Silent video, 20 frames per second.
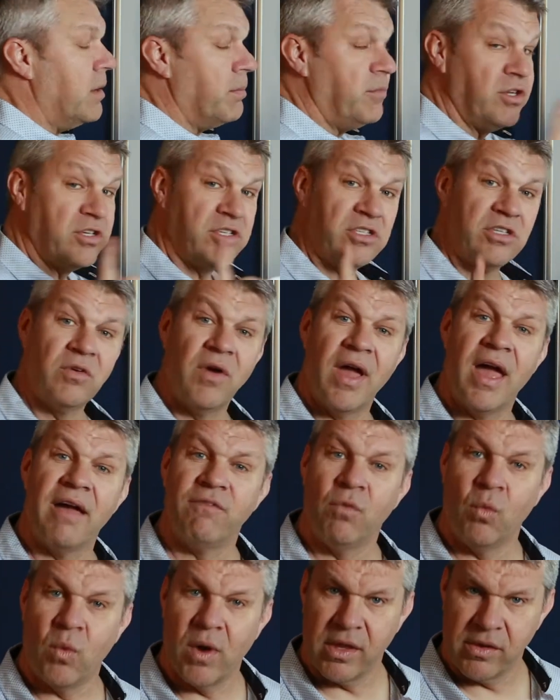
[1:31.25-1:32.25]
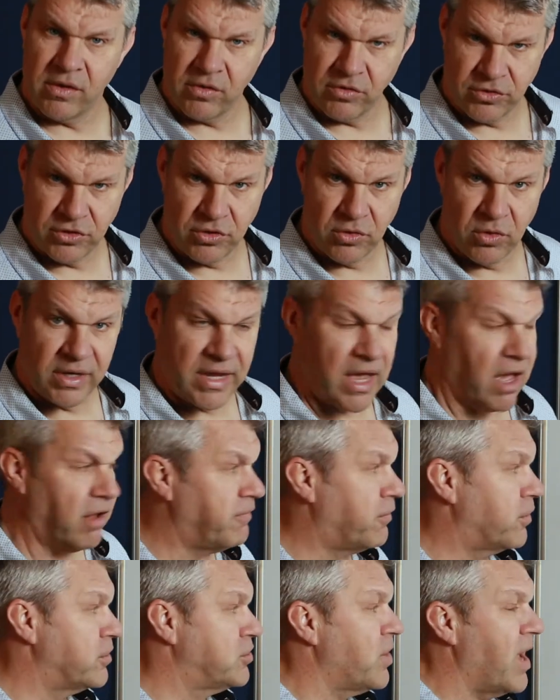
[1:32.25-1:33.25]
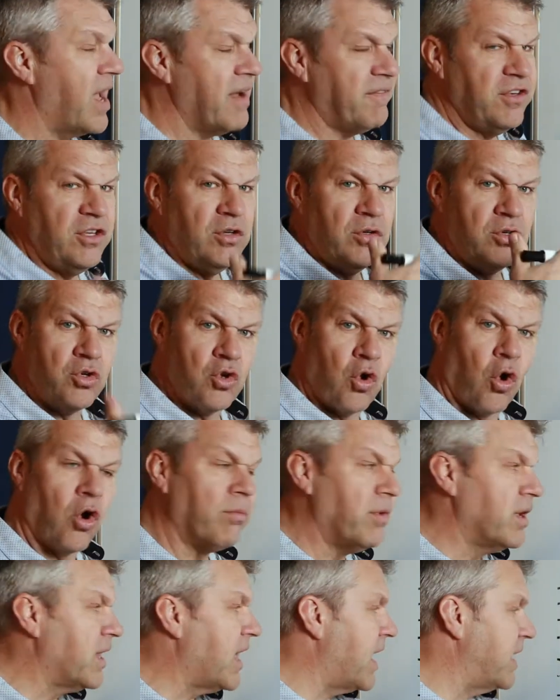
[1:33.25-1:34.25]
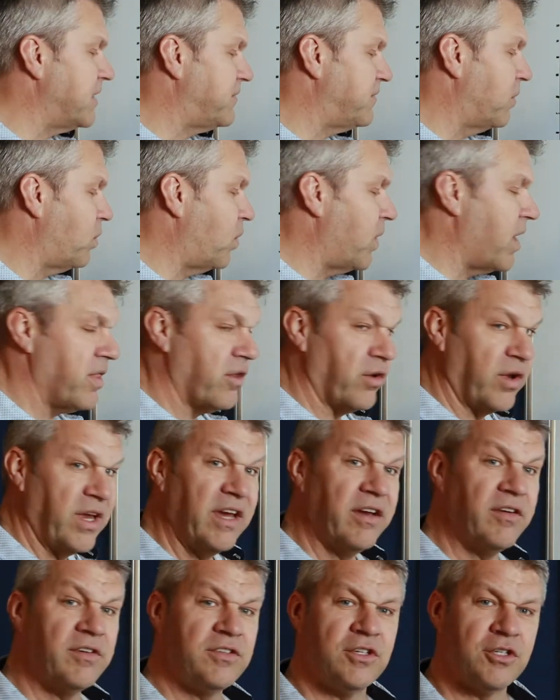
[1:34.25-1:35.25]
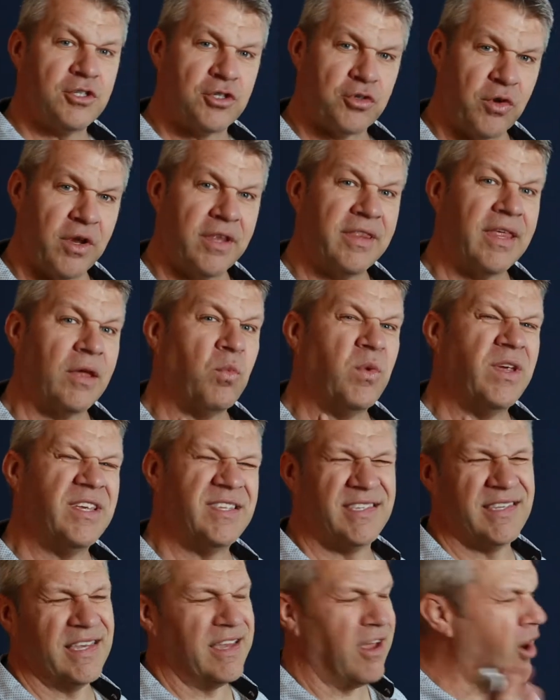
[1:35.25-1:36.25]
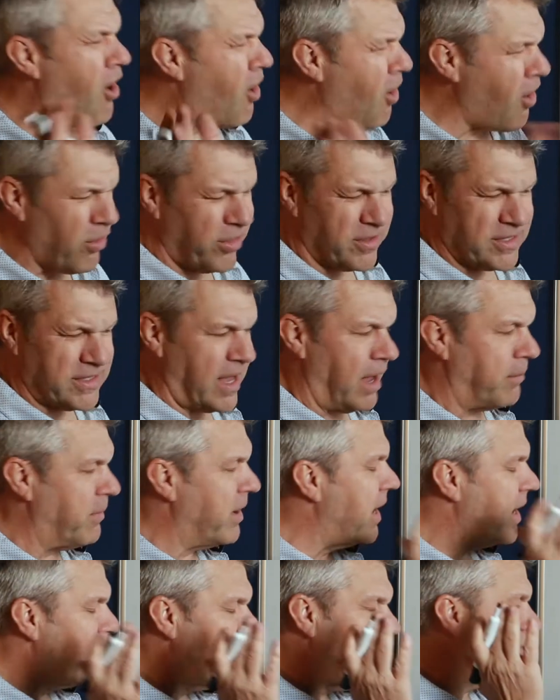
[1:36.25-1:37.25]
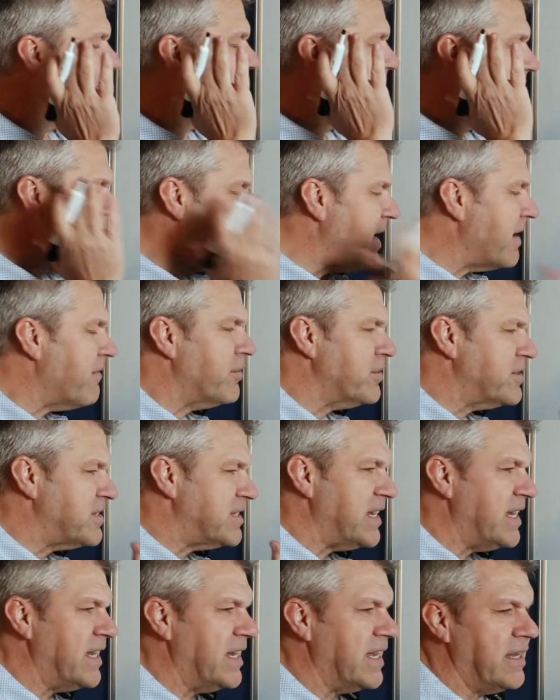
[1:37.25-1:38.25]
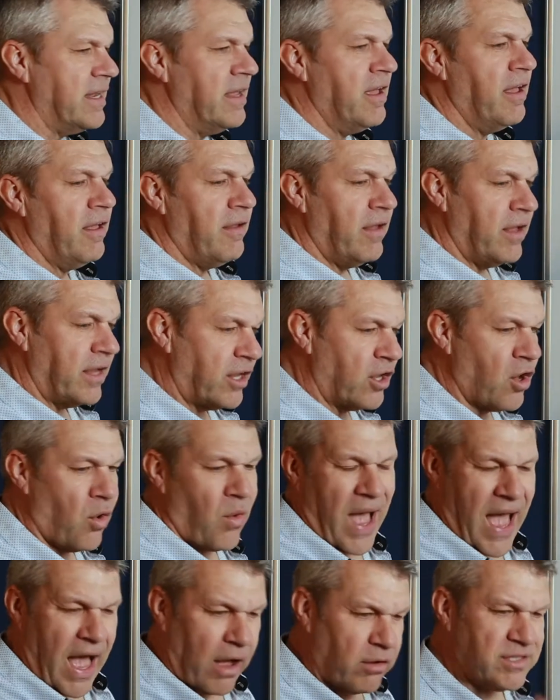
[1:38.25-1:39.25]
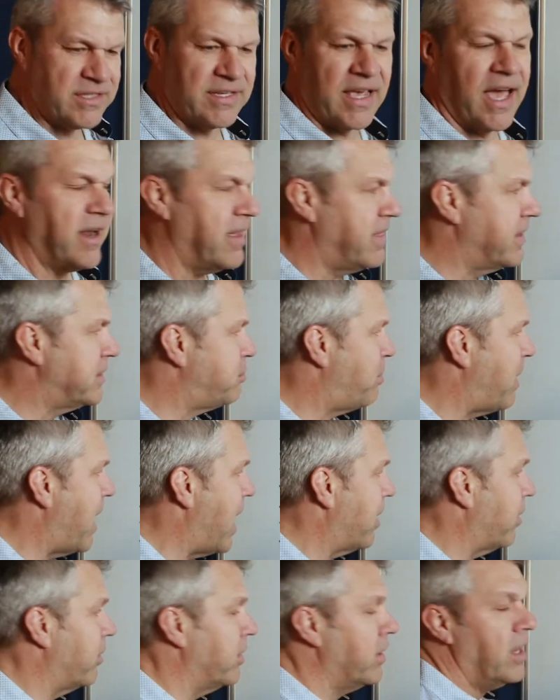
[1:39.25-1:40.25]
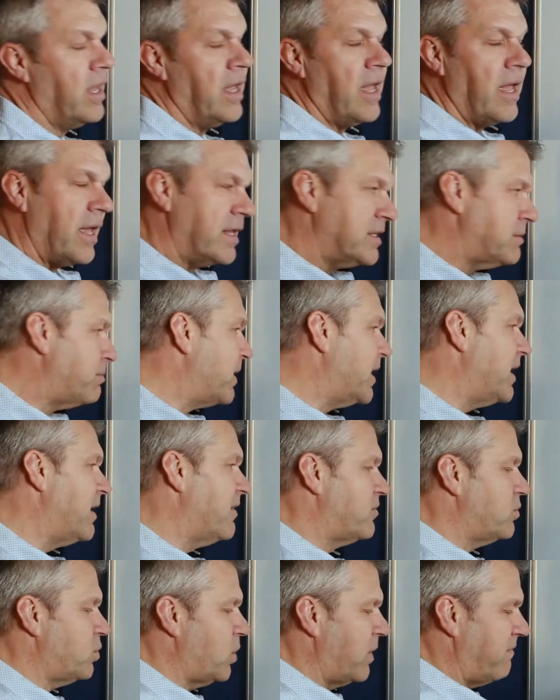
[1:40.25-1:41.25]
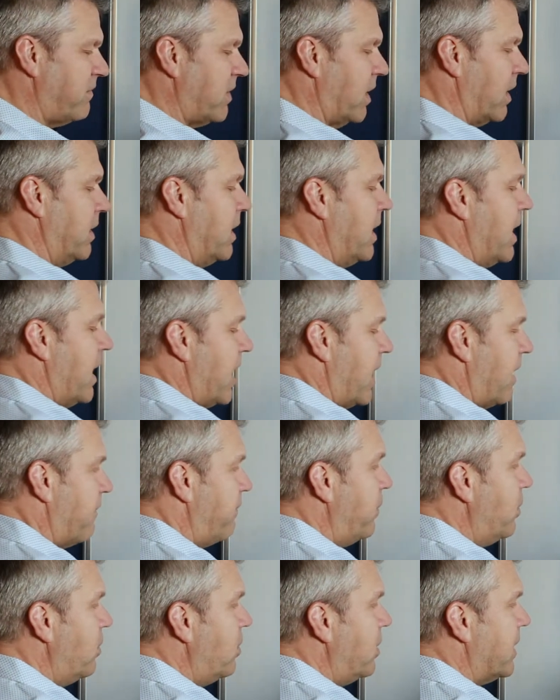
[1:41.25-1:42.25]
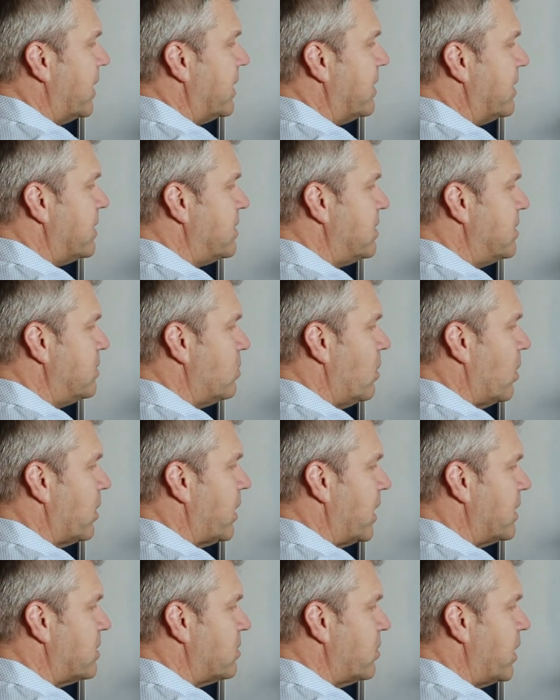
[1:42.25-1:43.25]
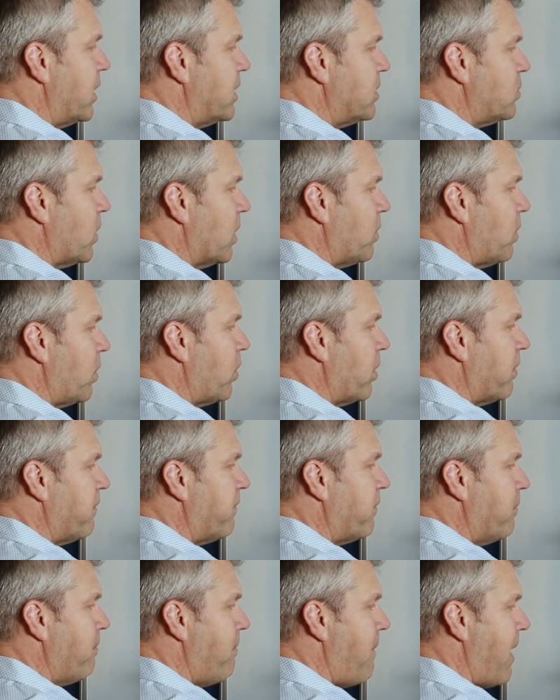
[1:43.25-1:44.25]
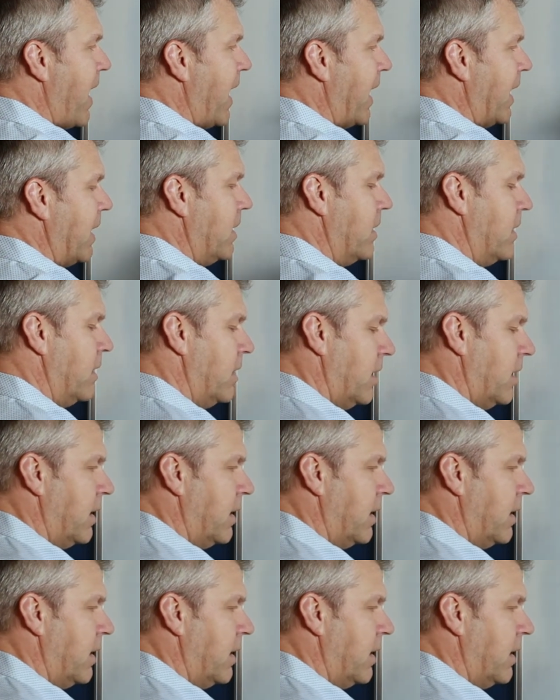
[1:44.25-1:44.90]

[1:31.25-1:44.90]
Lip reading: You still have weather to account for. So after you normalize for weather, here's a trend that we see all the time. I've never seen it go outside of this pattern, as many as we've done. If you look at this, so here's where we were for May.